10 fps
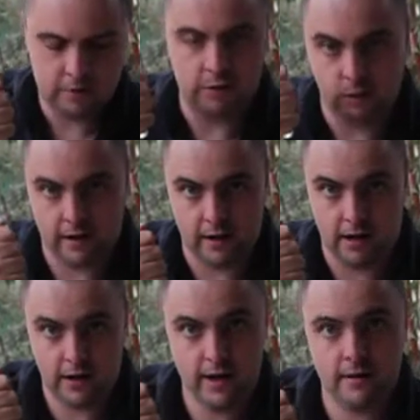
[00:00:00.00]
you get
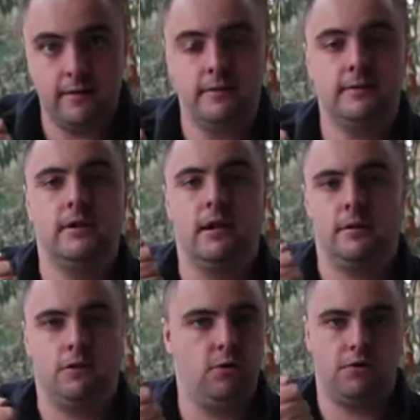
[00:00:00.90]
high,
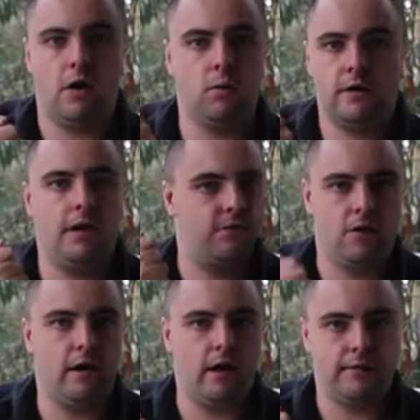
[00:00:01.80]
and you just hold it. It's
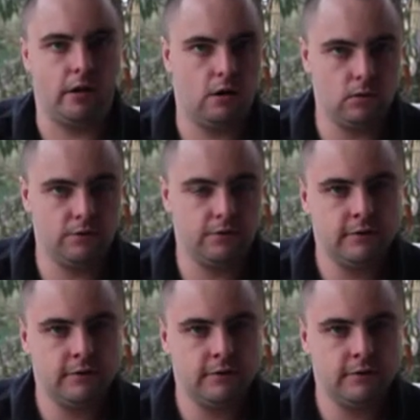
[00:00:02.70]
not hard to hold.